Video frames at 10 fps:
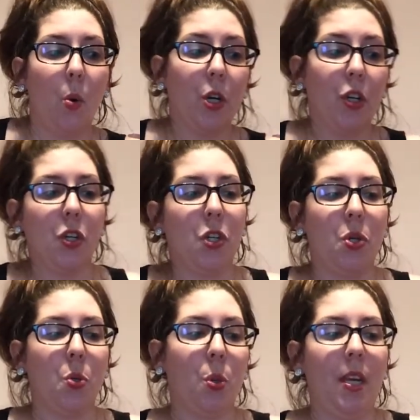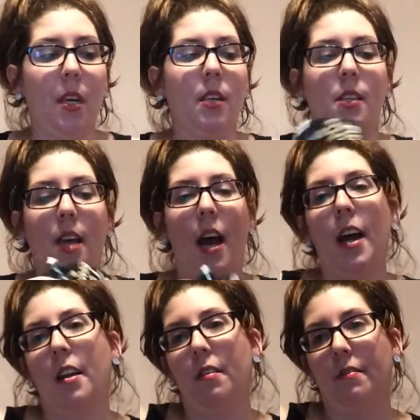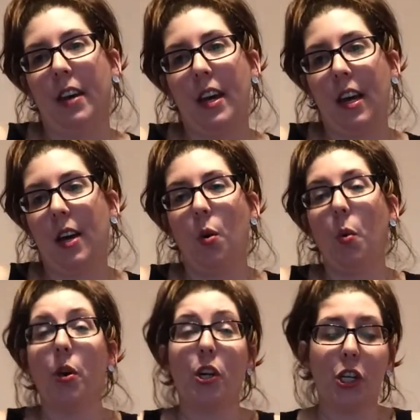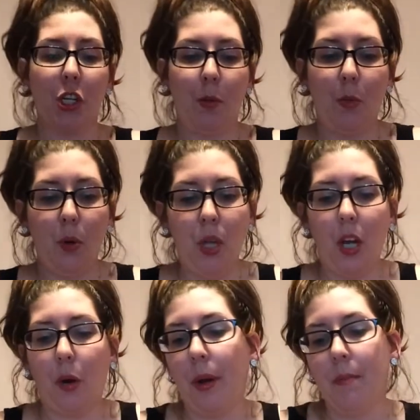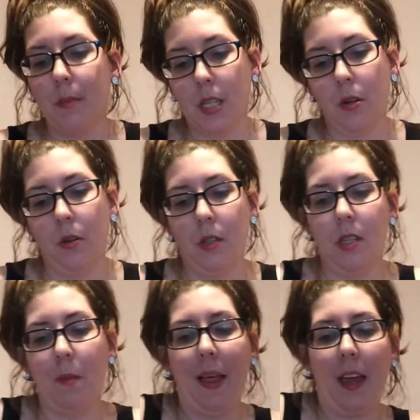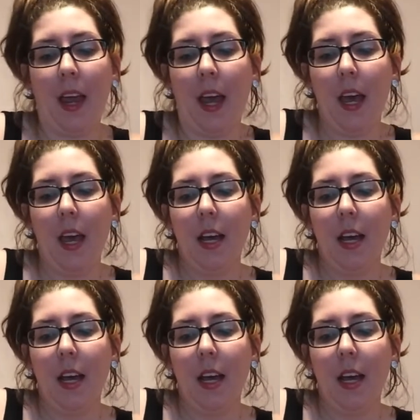orange Julius kind of like orange smoothie creamsicle smelling.